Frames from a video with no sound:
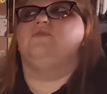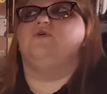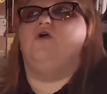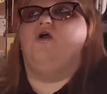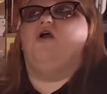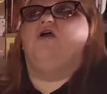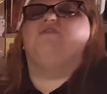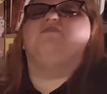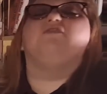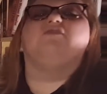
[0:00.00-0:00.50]

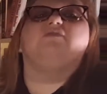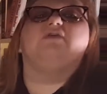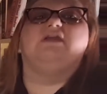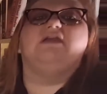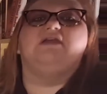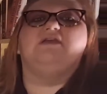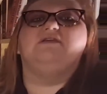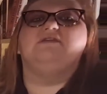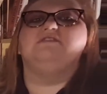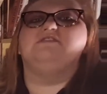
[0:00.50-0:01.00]

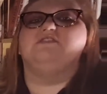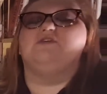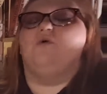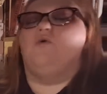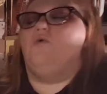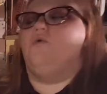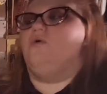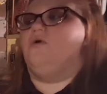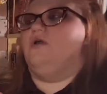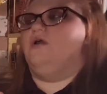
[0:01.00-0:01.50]
offerings
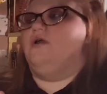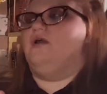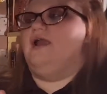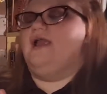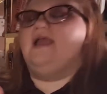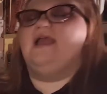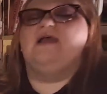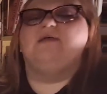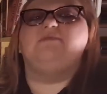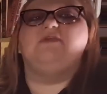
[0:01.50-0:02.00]
or
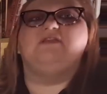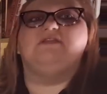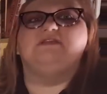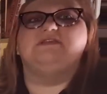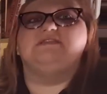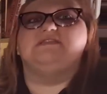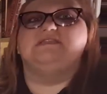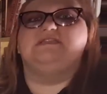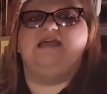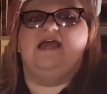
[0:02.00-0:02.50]

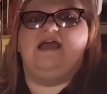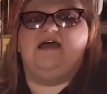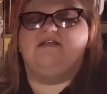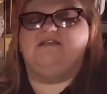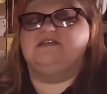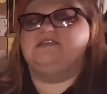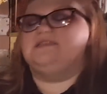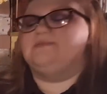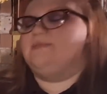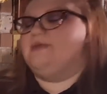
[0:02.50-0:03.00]
amulets and
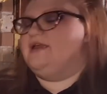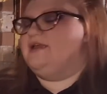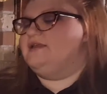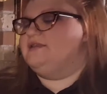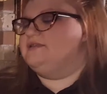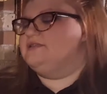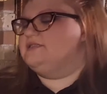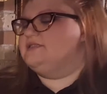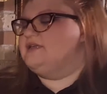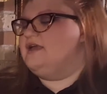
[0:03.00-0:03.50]

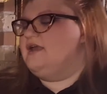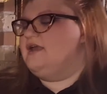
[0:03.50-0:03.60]
talismans